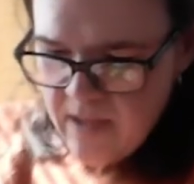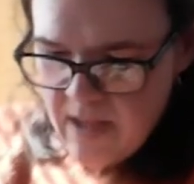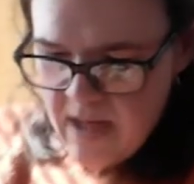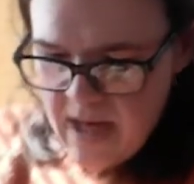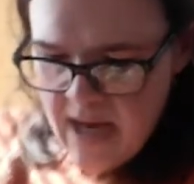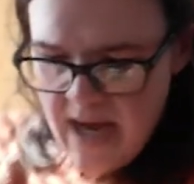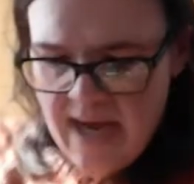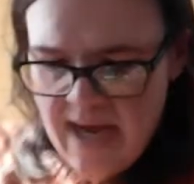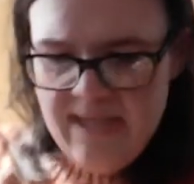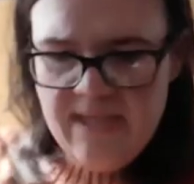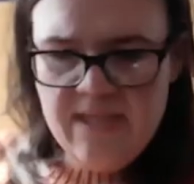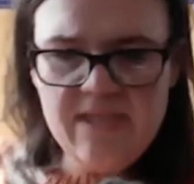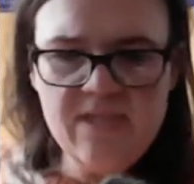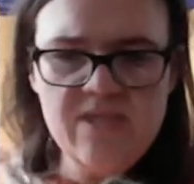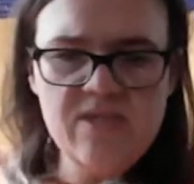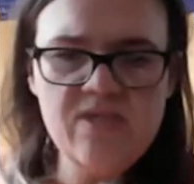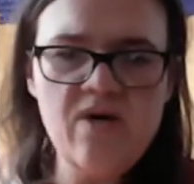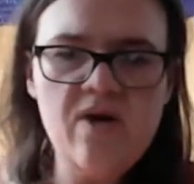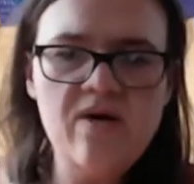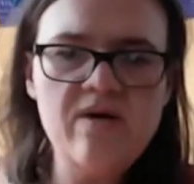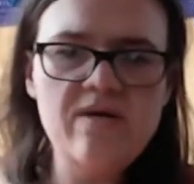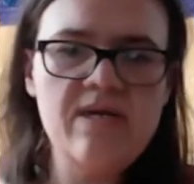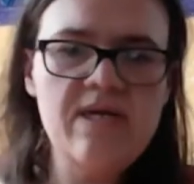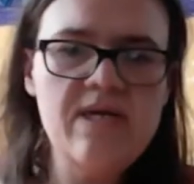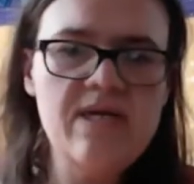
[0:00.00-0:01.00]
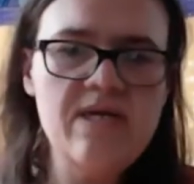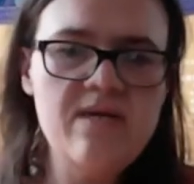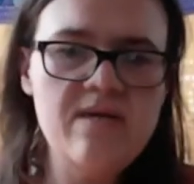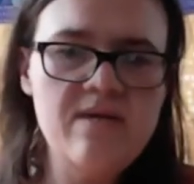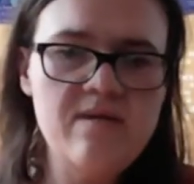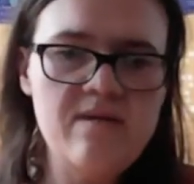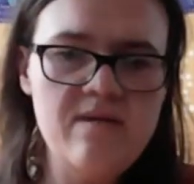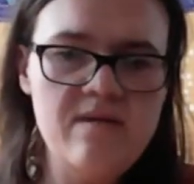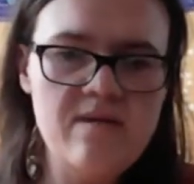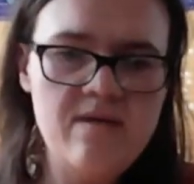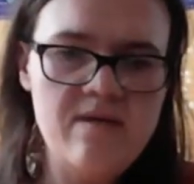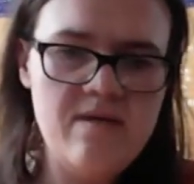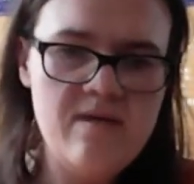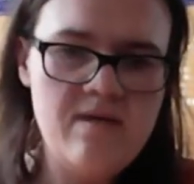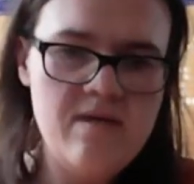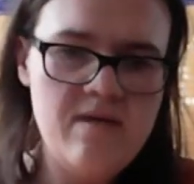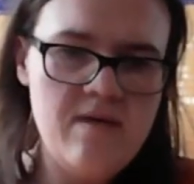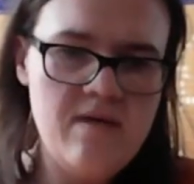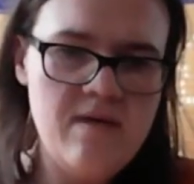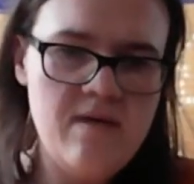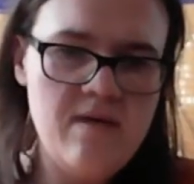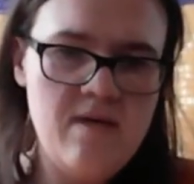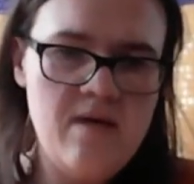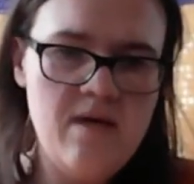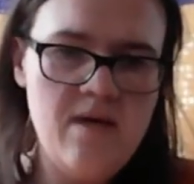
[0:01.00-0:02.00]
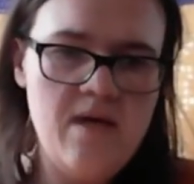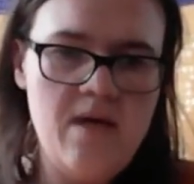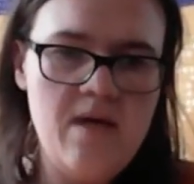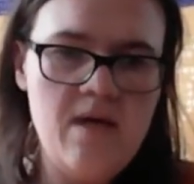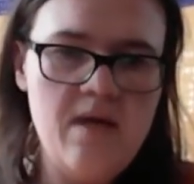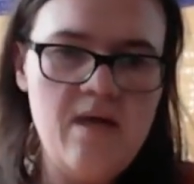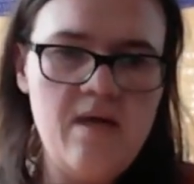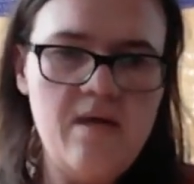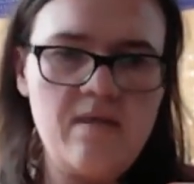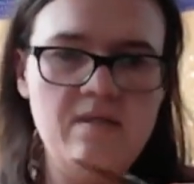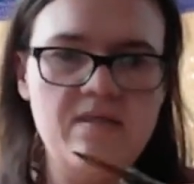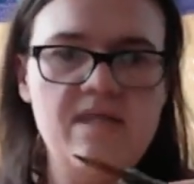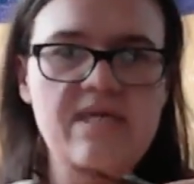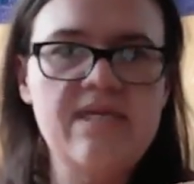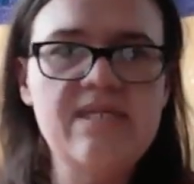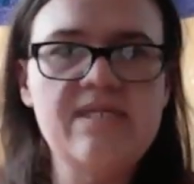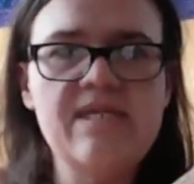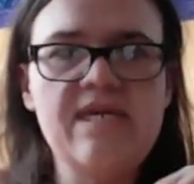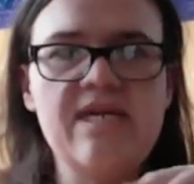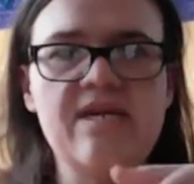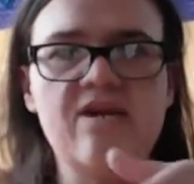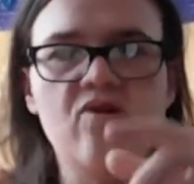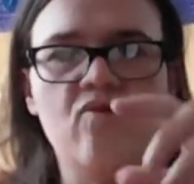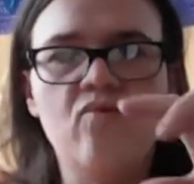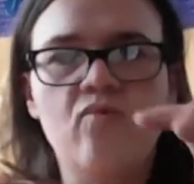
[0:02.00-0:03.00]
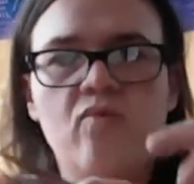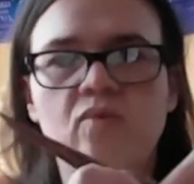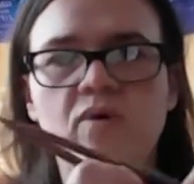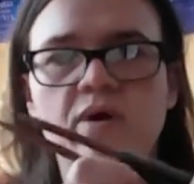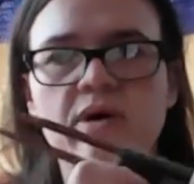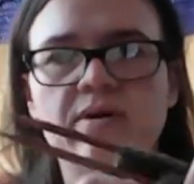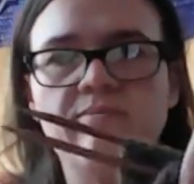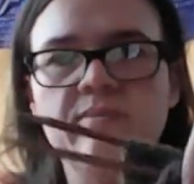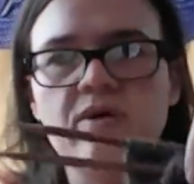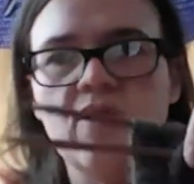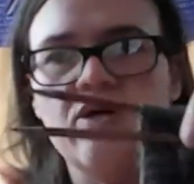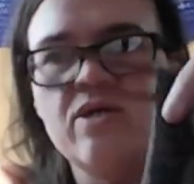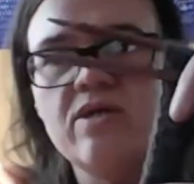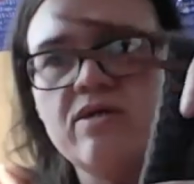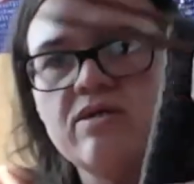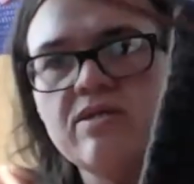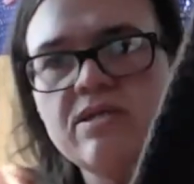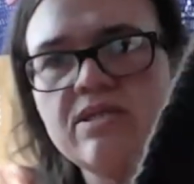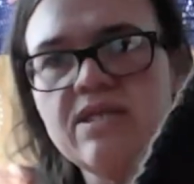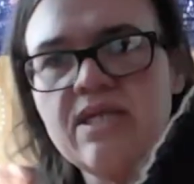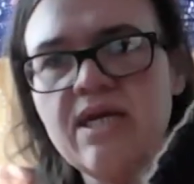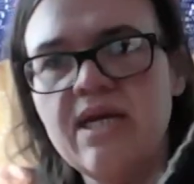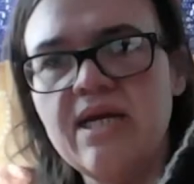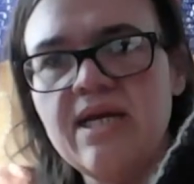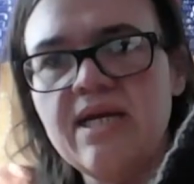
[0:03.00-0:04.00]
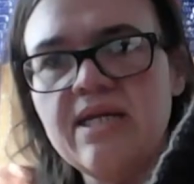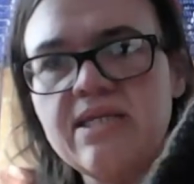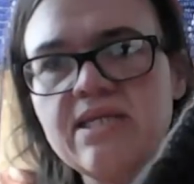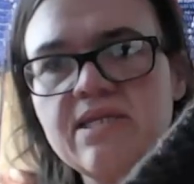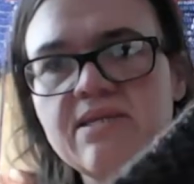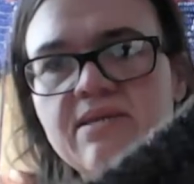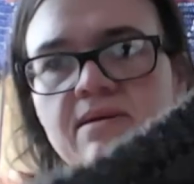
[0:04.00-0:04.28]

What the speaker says: I started these ear warmers. It's